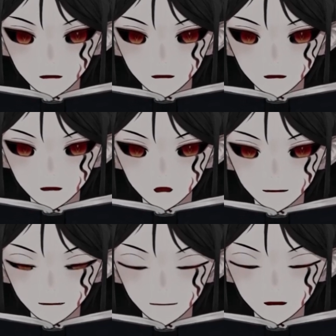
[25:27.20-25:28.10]
He
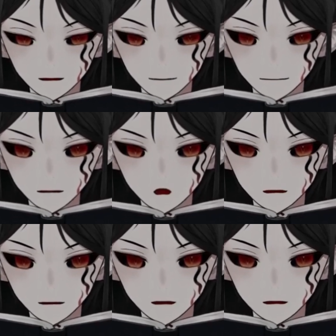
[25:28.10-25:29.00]
asked if I lived
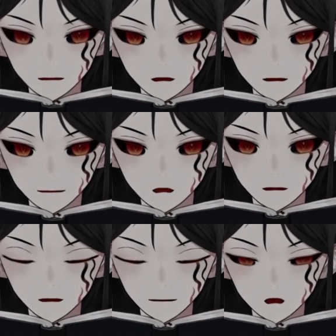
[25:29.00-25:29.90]
around here, and I
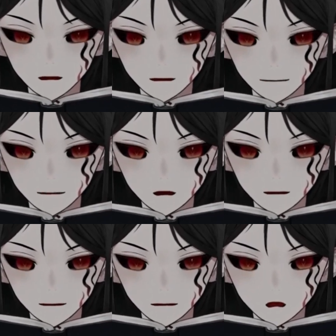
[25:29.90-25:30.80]
told him I lived
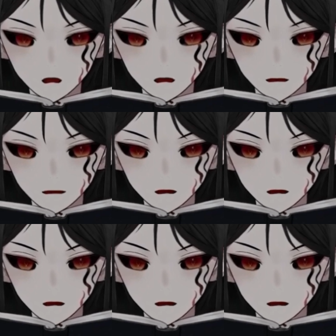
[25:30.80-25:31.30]
next door.